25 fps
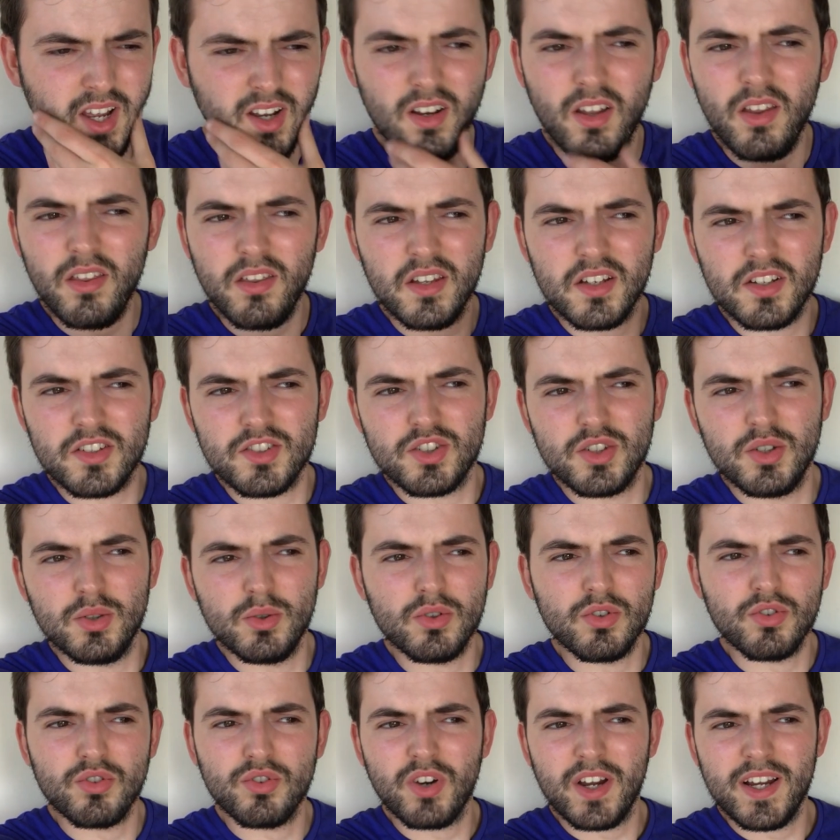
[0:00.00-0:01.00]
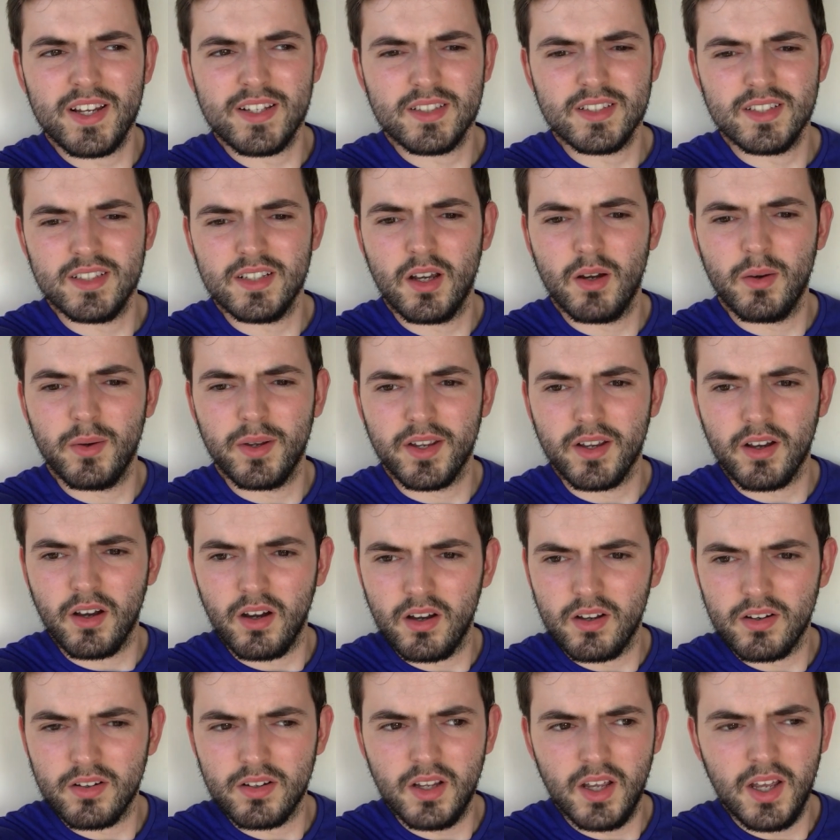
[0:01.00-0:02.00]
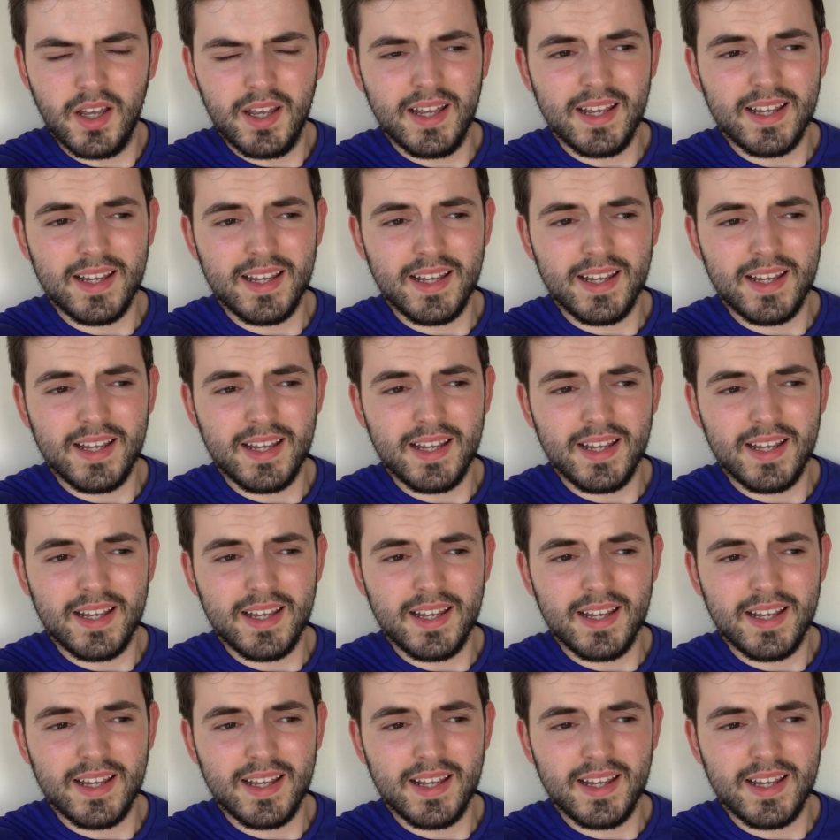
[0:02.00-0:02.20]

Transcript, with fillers: Nothing too crazy going on.